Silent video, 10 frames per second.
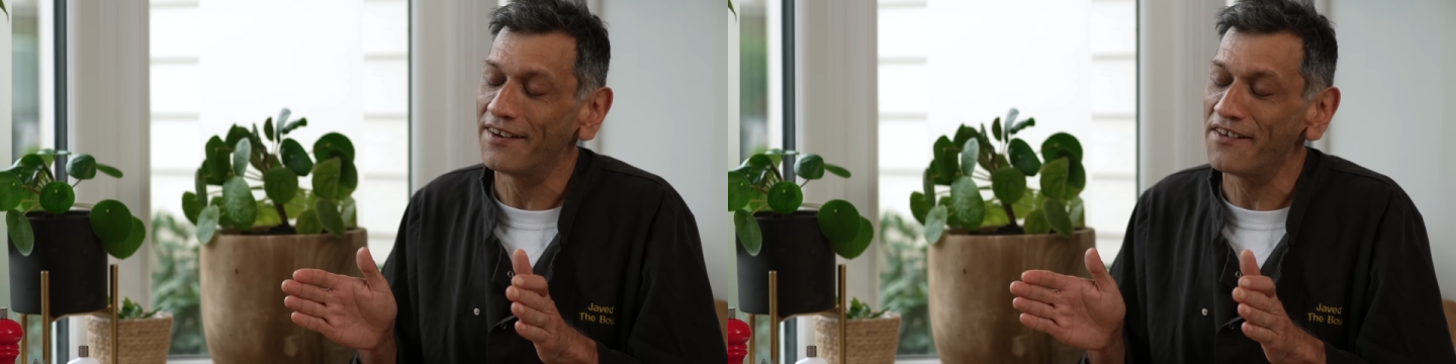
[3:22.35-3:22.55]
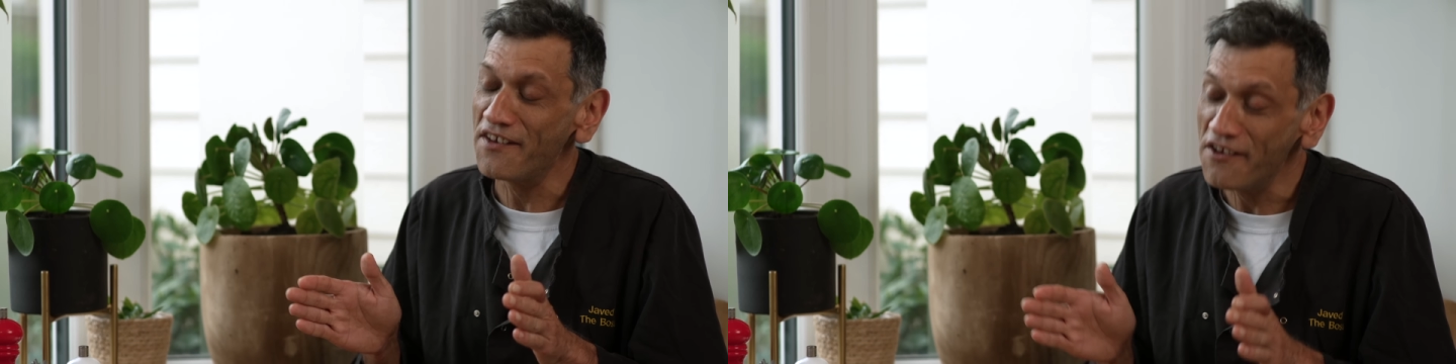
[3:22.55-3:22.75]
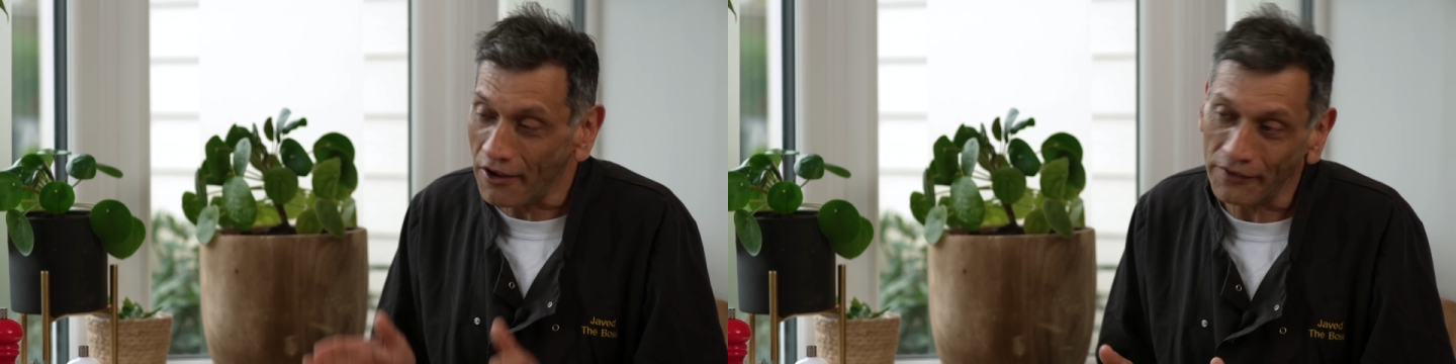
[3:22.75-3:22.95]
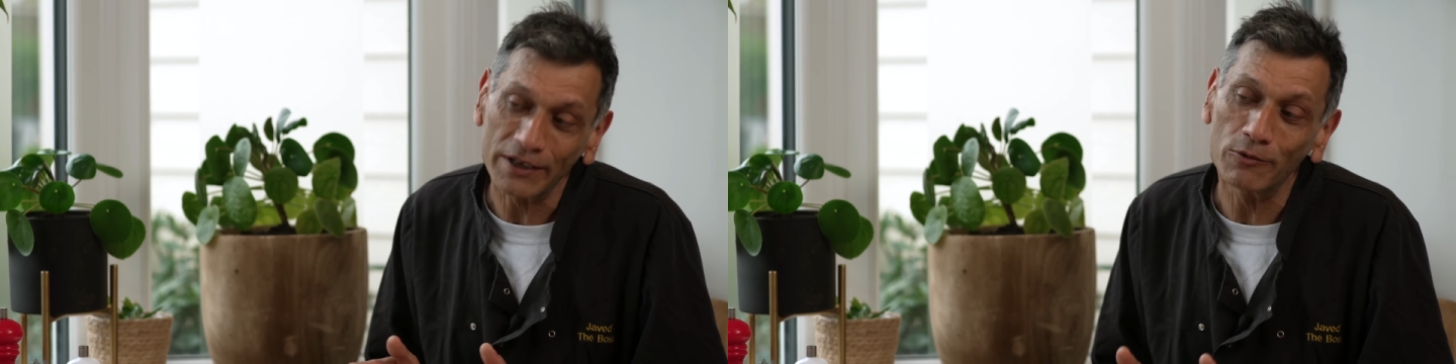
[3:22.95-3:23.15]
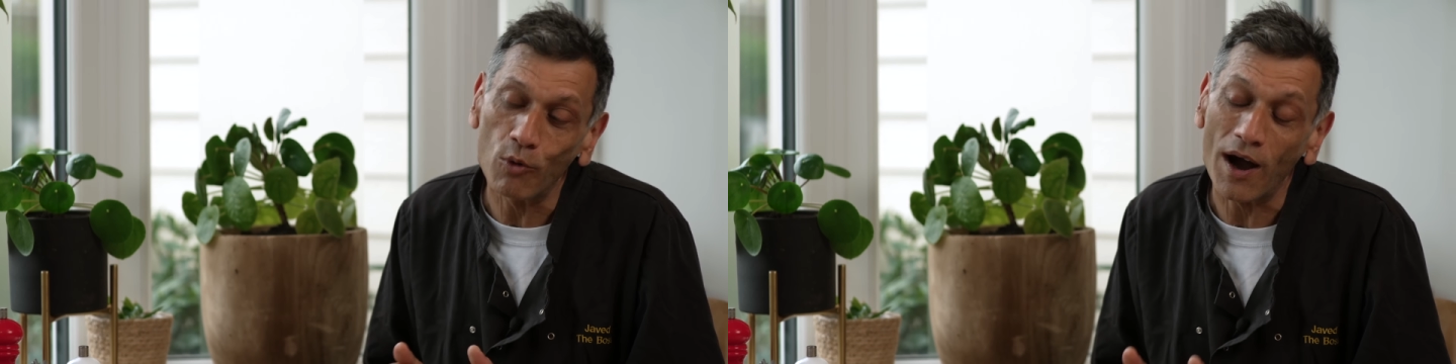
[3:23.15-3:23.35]

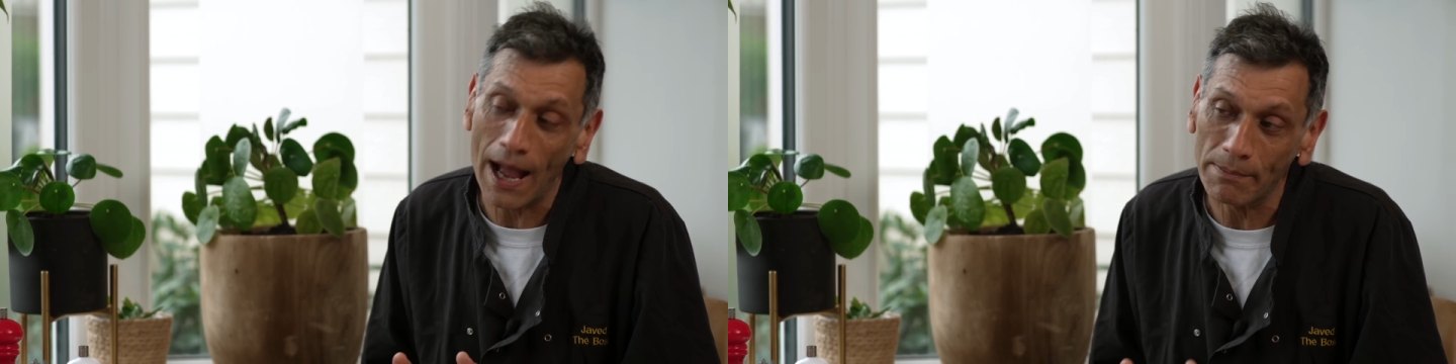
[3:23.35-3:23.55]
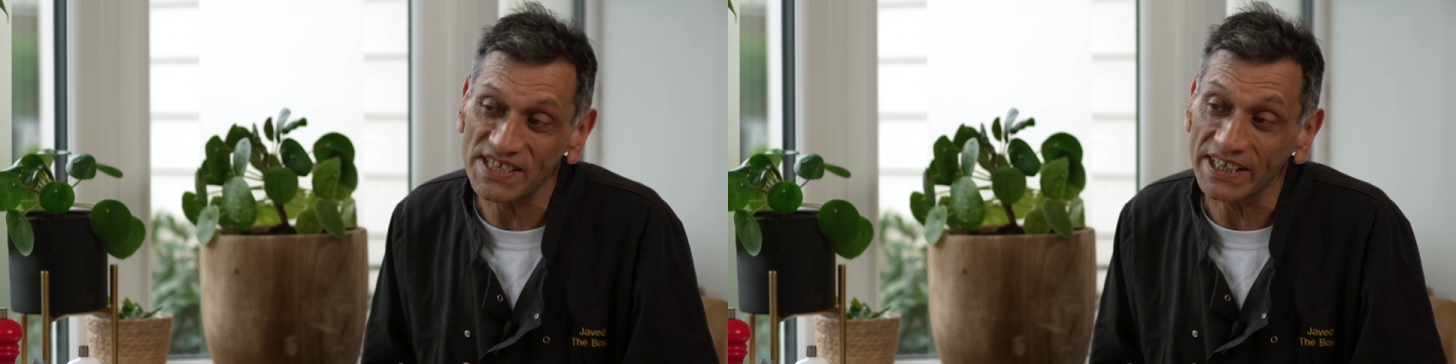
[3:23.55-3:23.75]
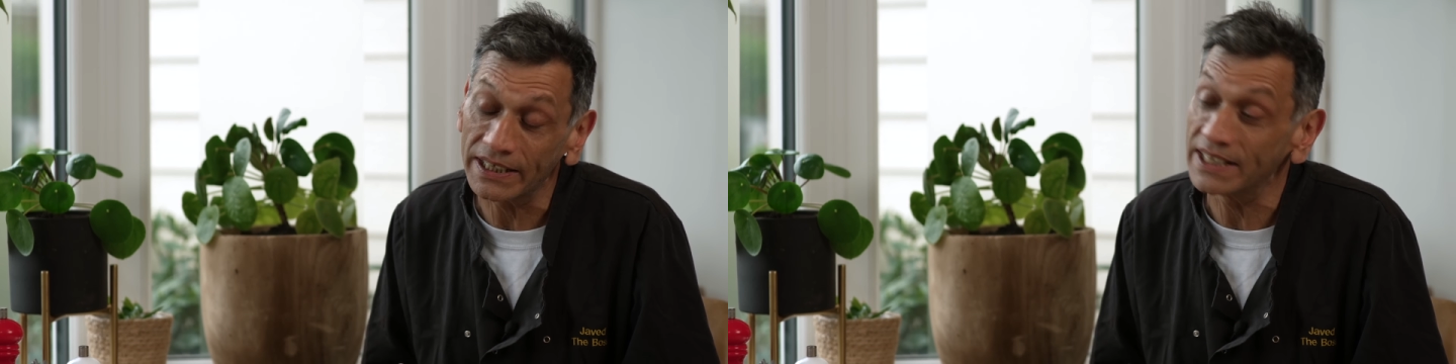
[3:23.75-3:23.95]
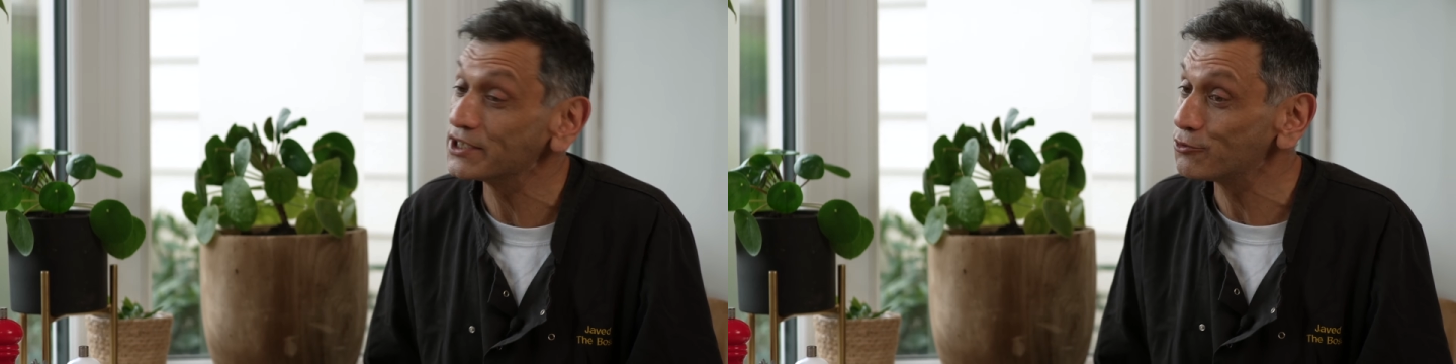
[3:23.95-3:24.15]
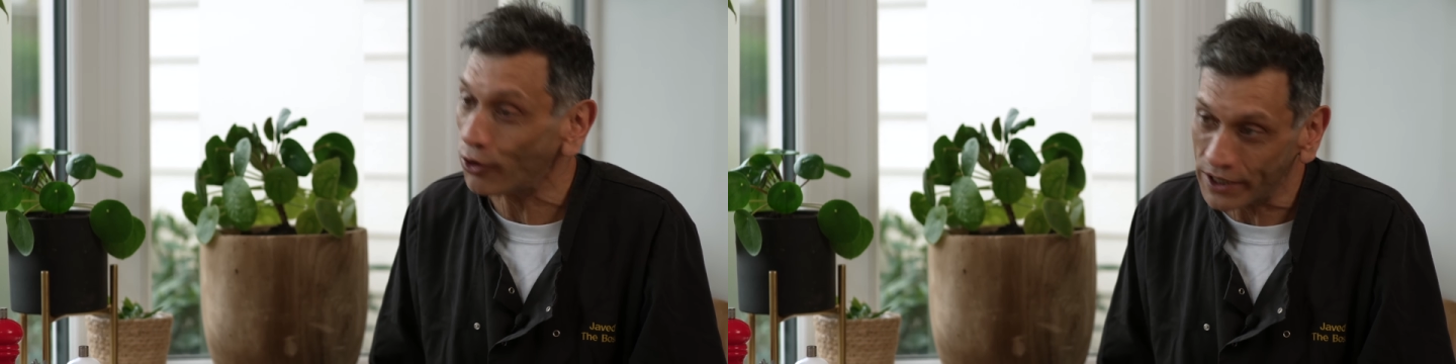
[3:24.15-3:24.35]
nothing what happens here
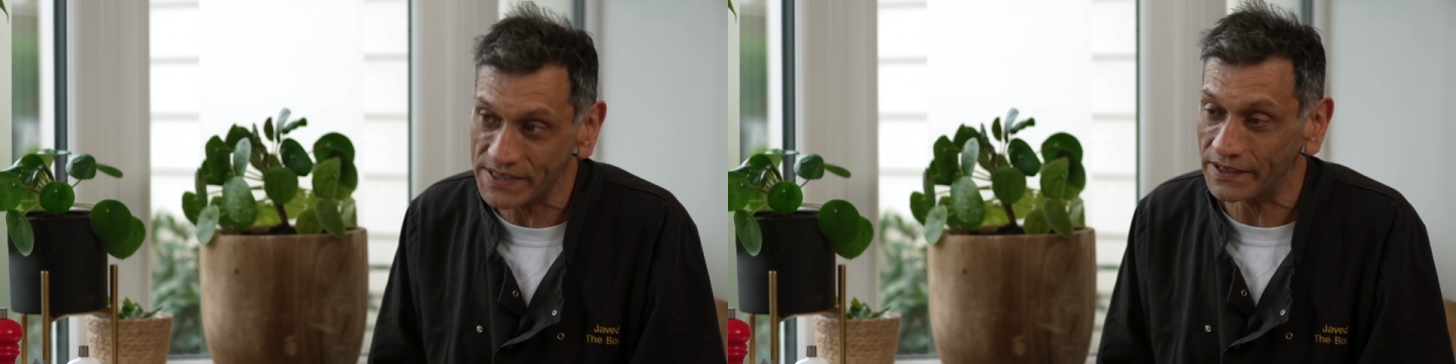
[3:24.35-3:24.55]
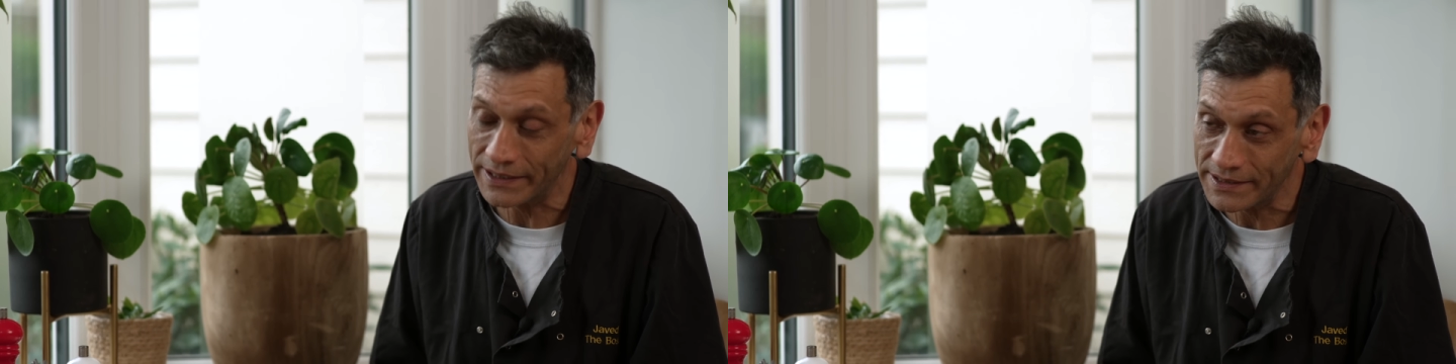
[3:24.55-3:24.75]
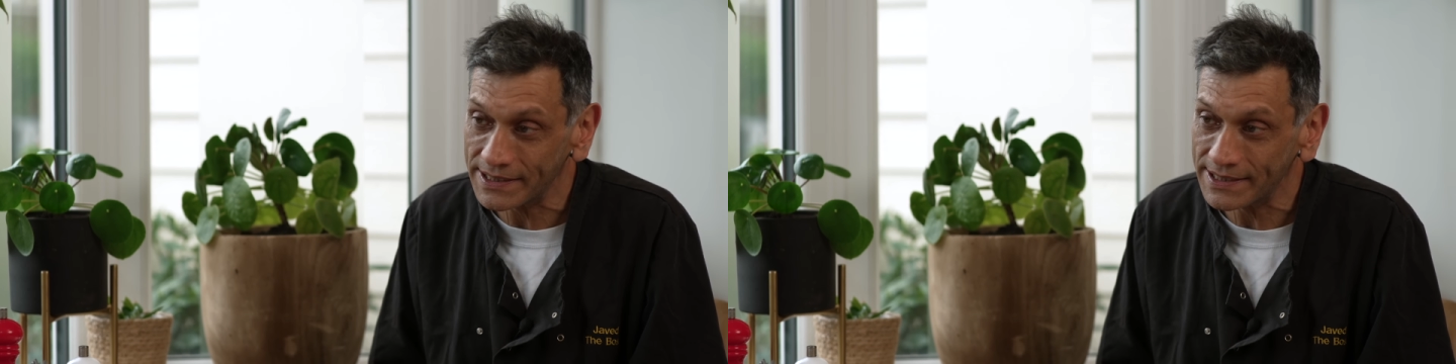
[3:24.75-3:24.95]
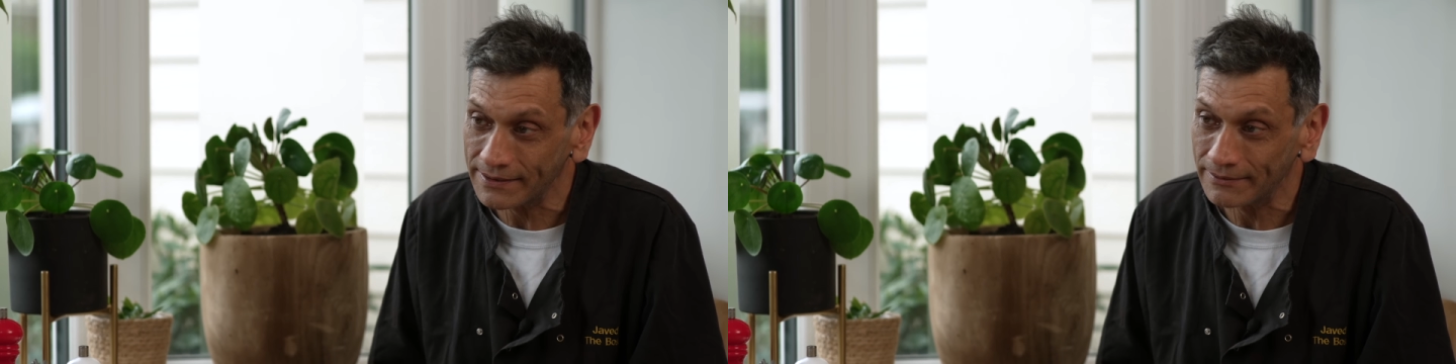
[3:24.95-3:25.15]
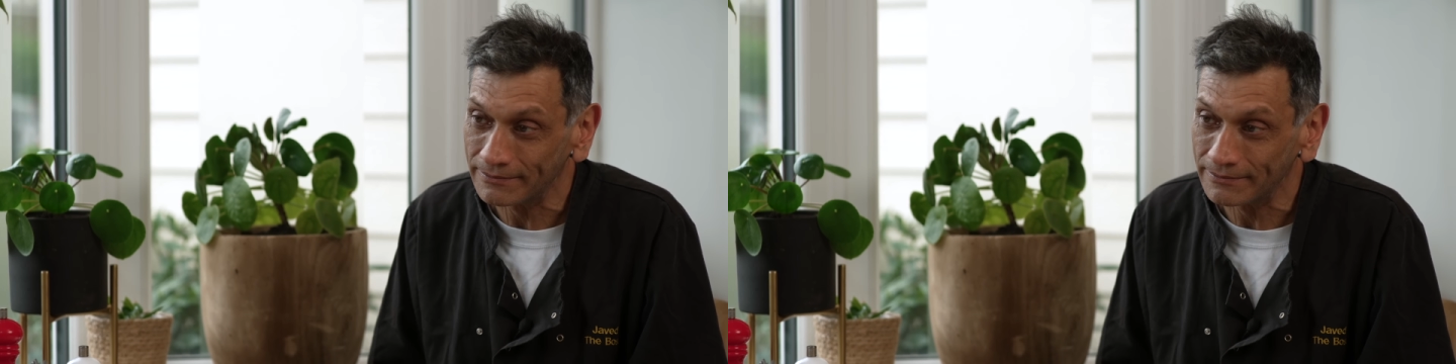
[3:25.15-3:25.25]
is rocket science